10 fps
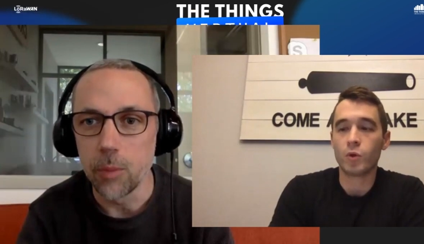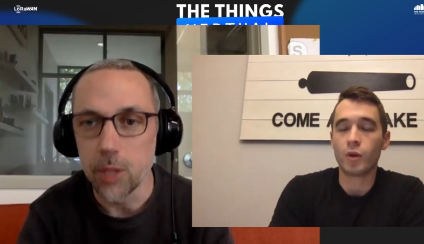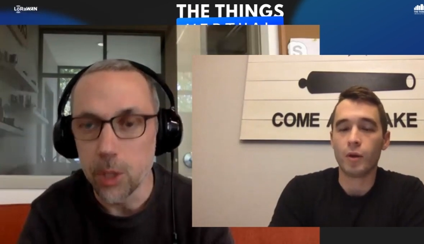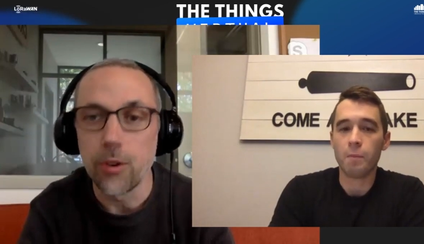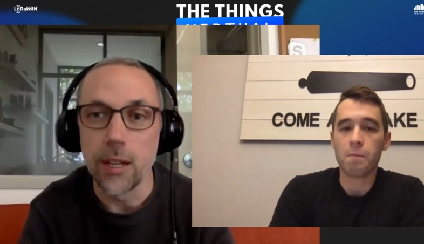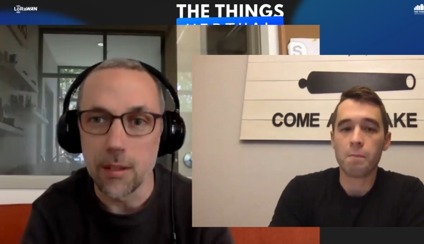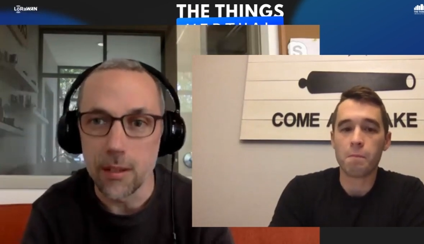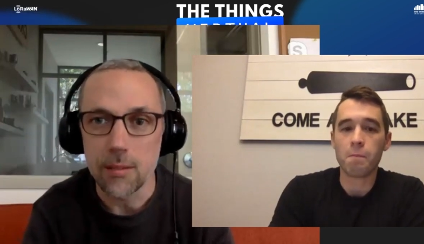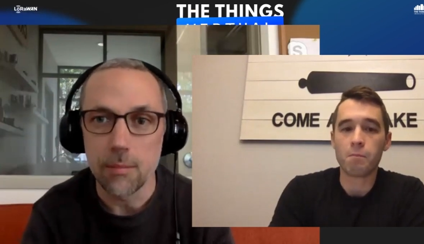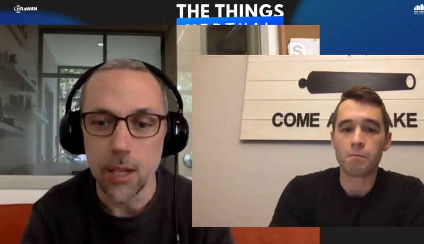Speaker 1: We see
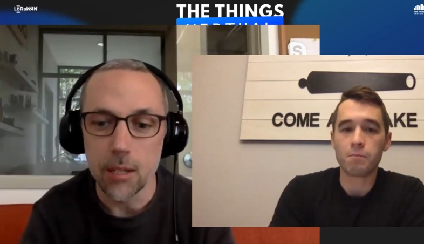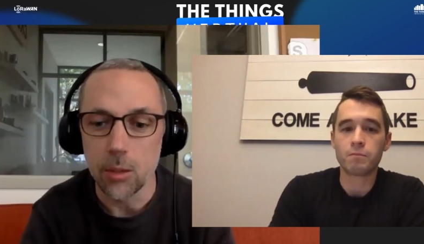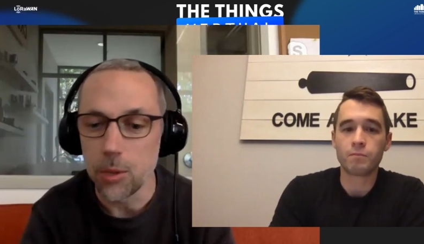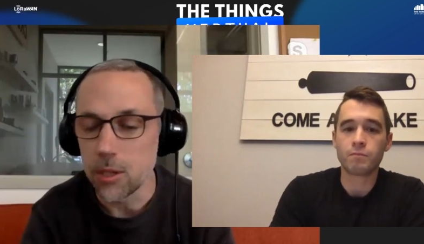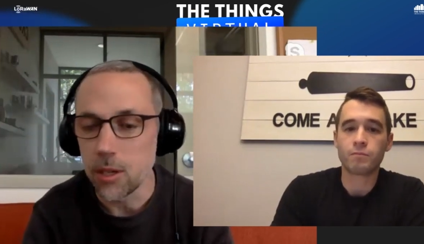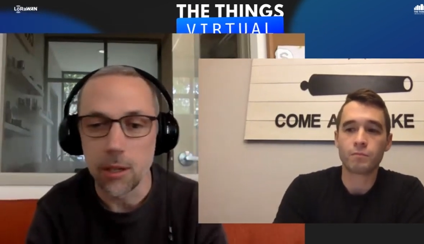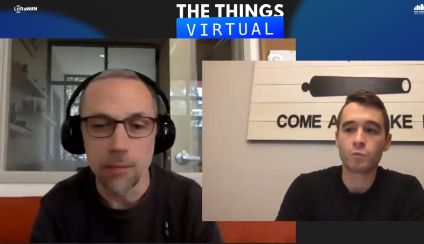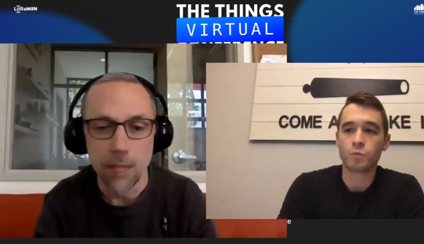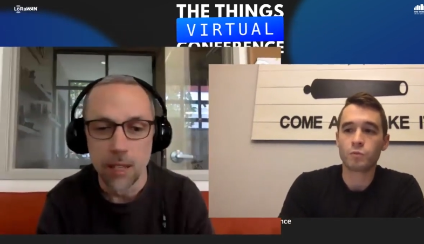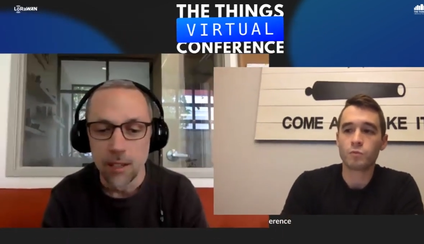trends. So we
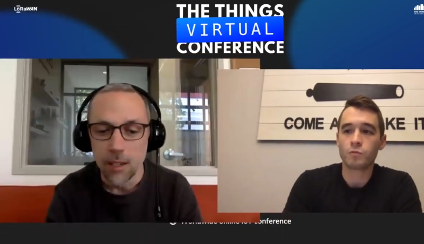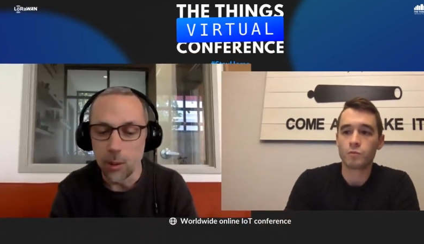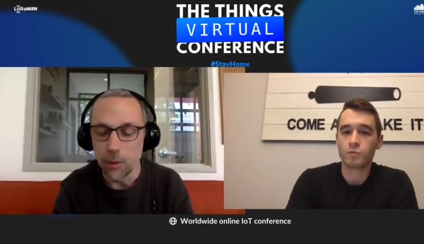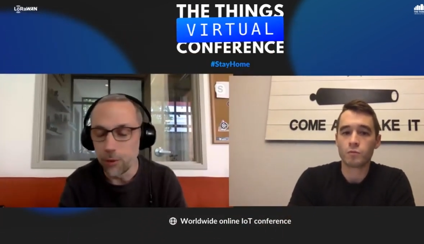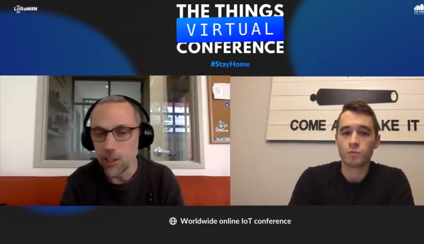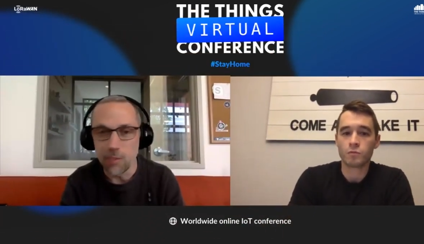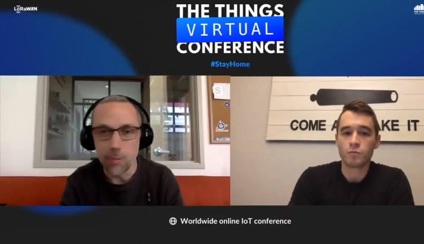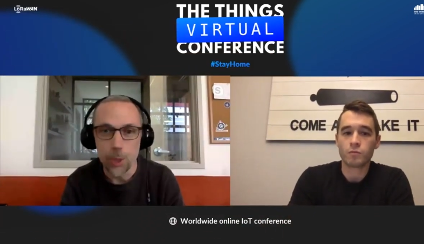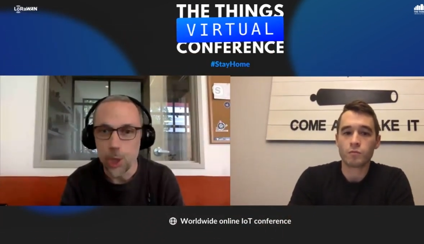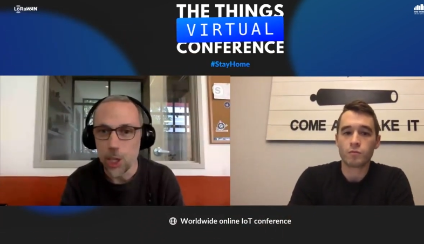saw, our first
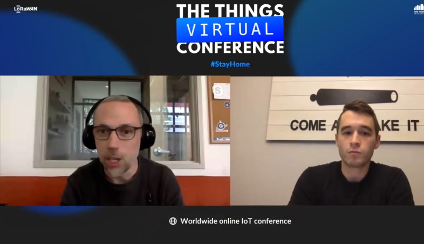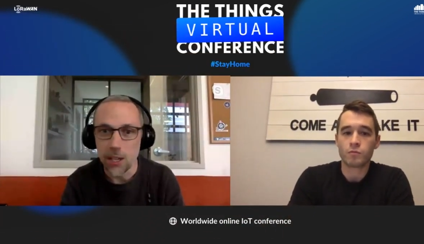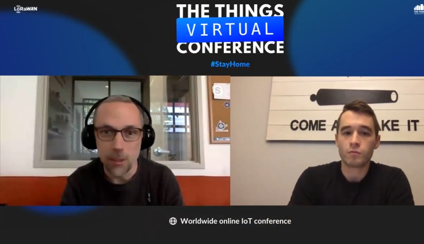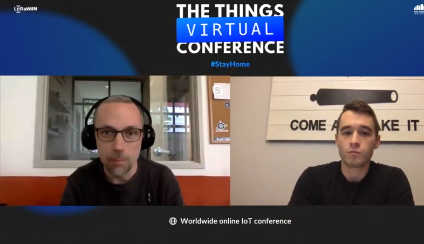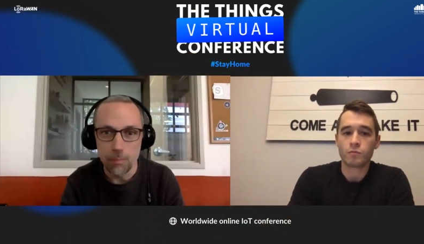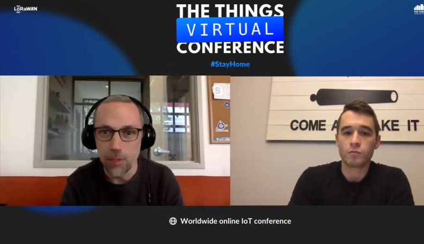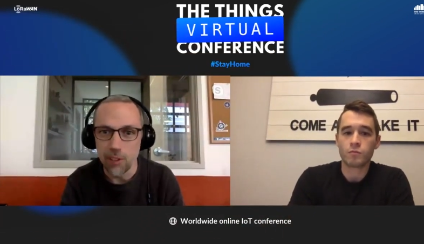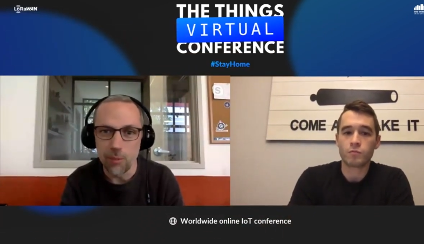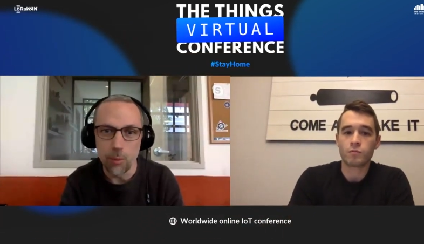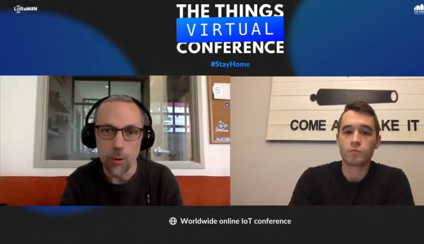FPGA
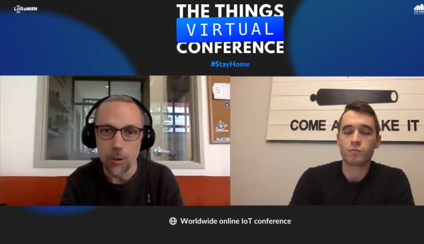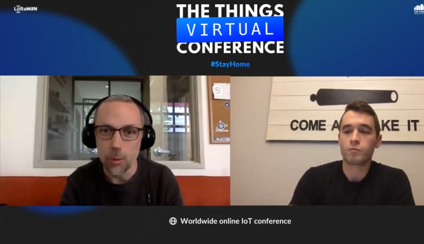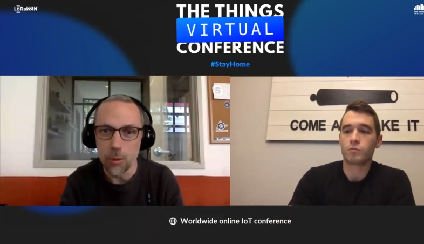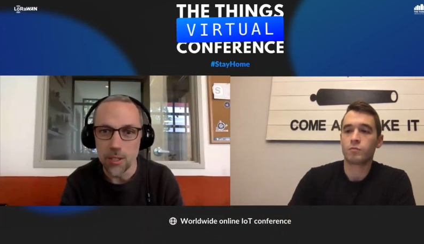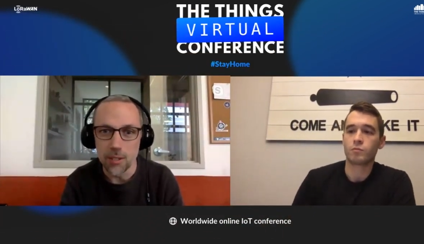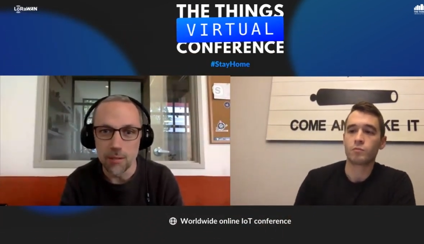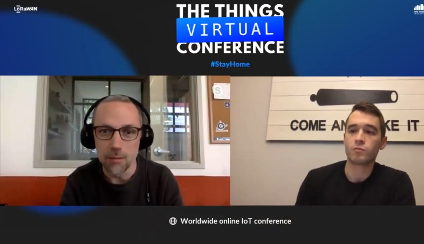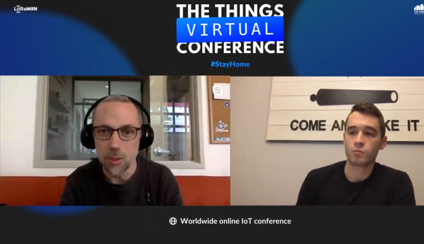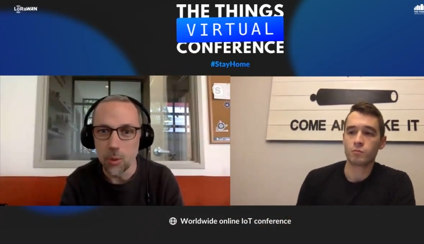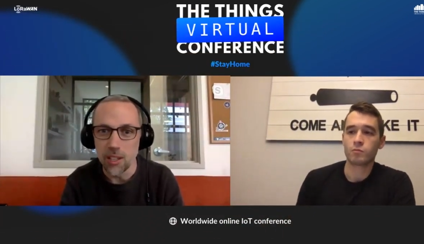dev board was
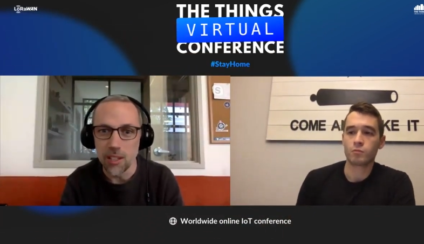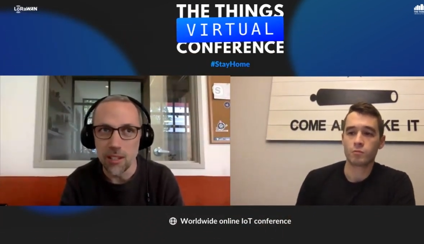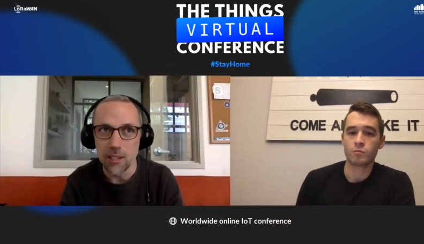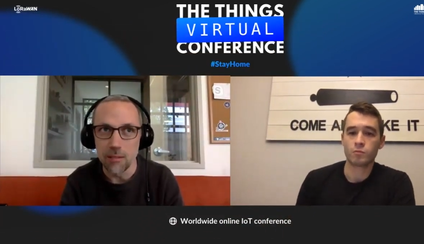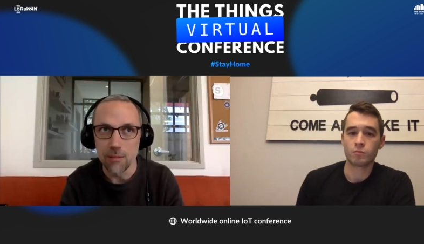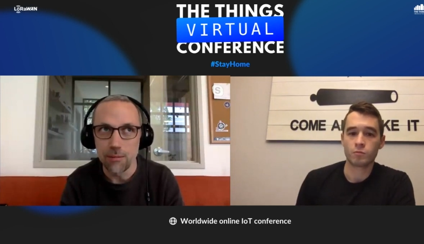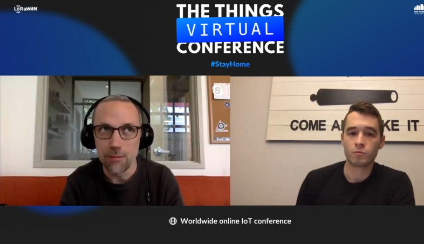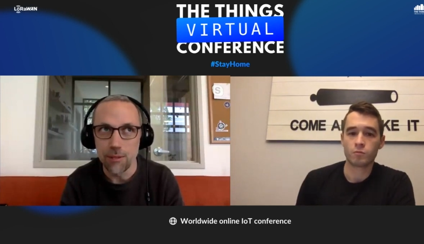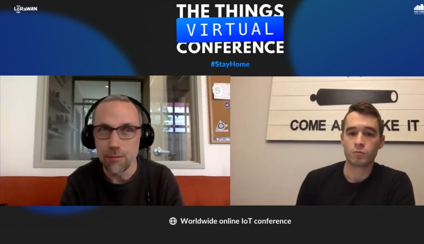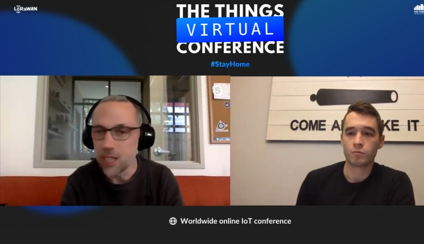in
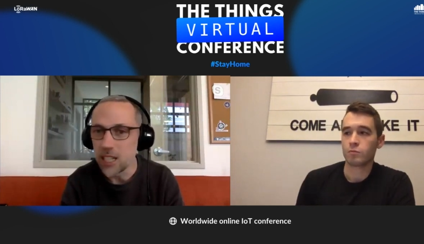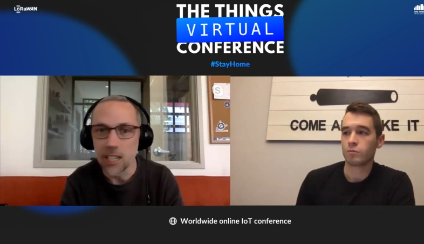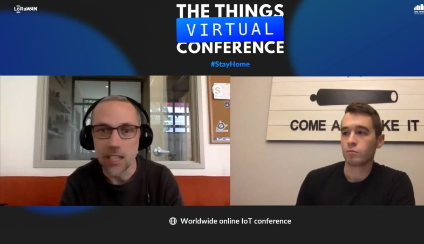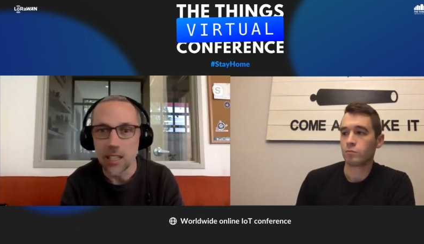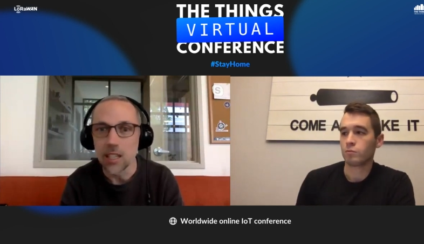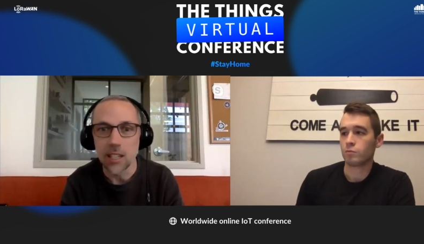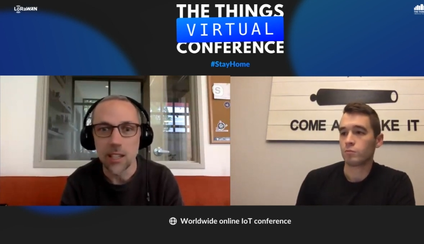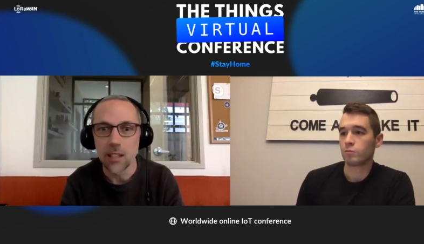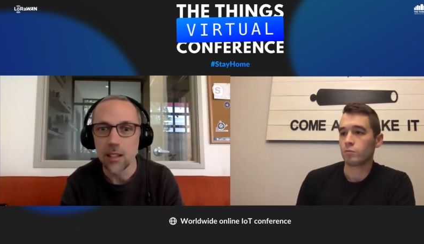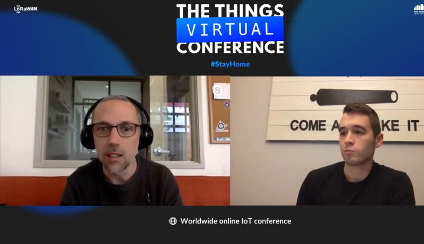2015, I
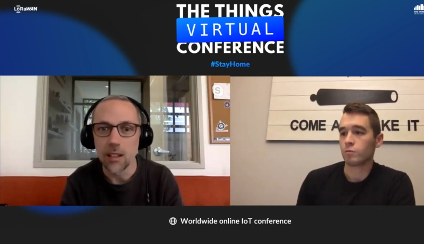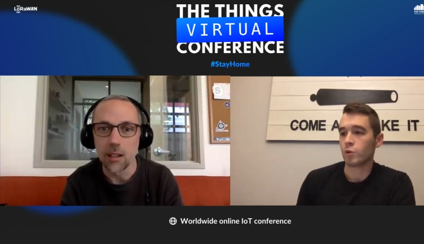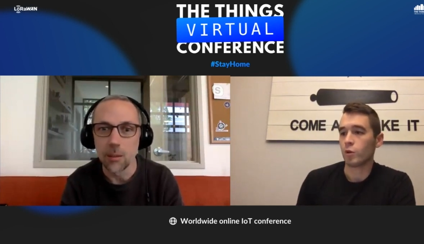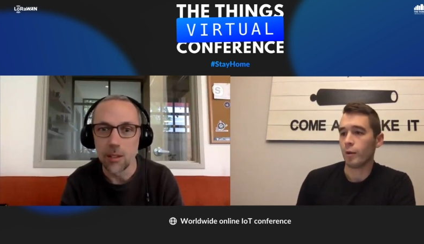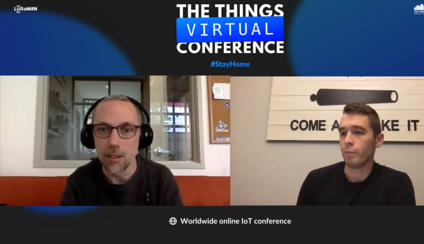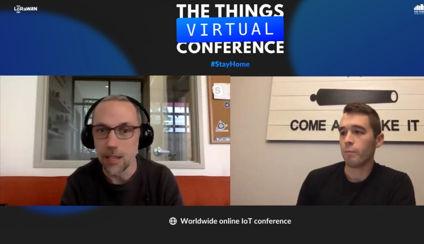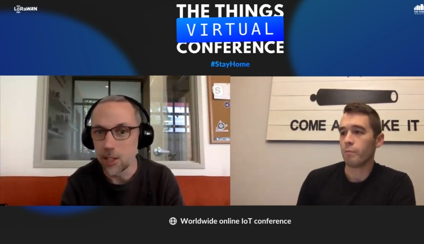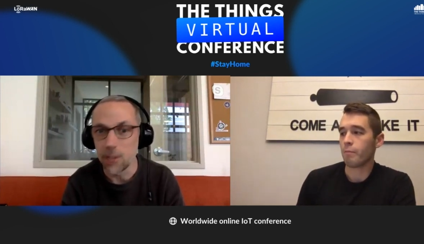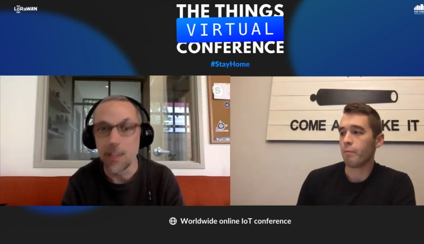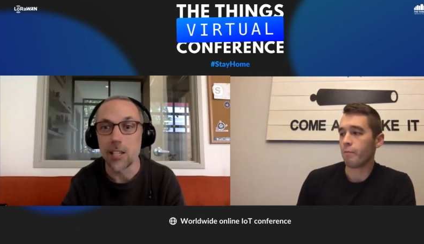think, and
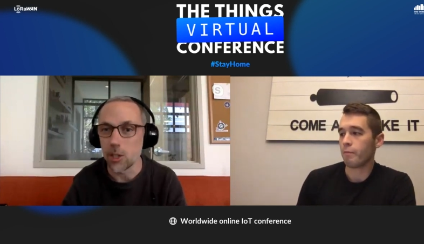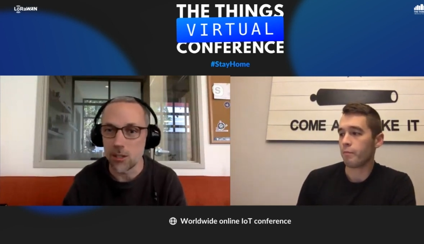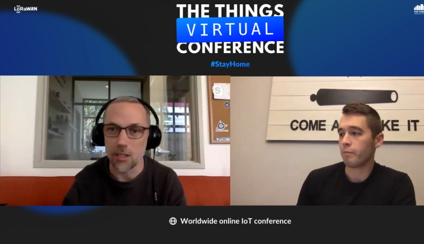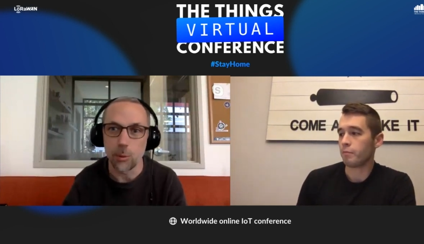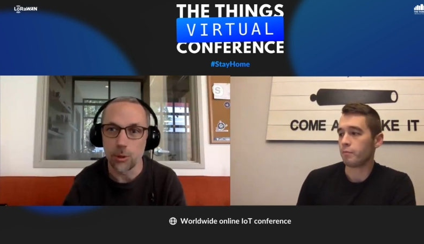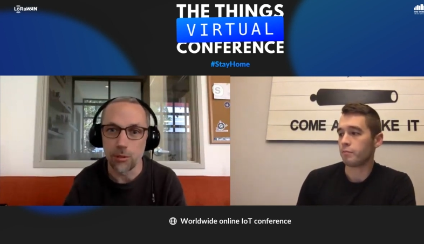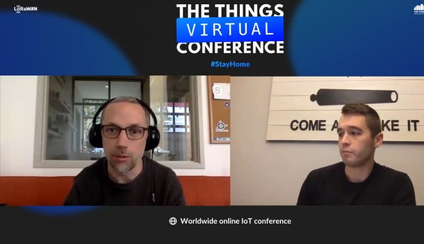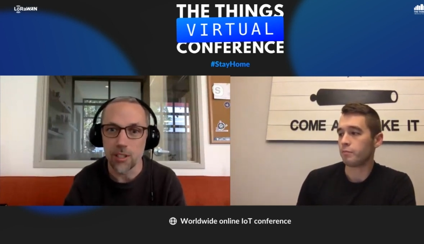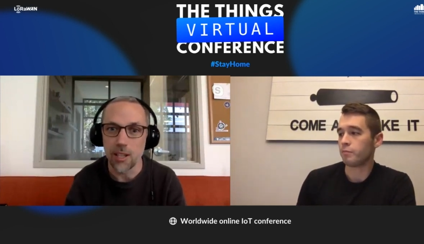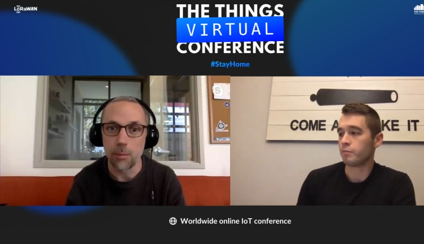that's just
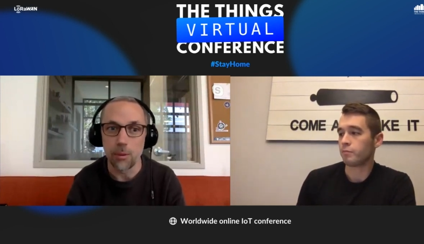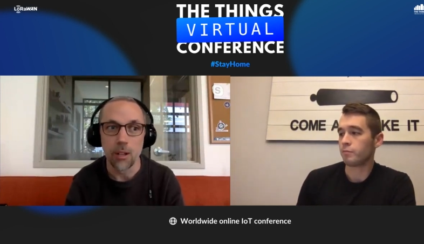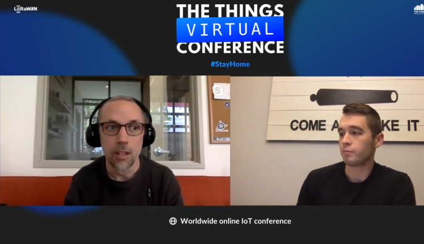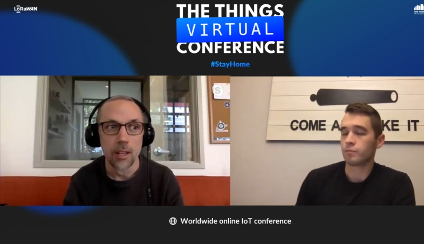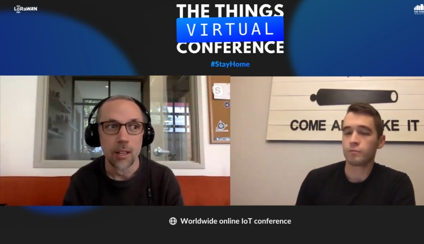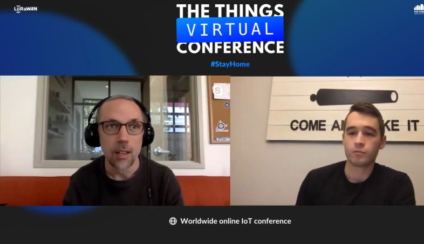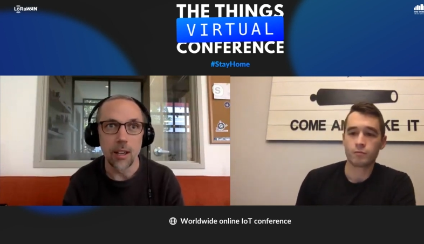exploded. For example,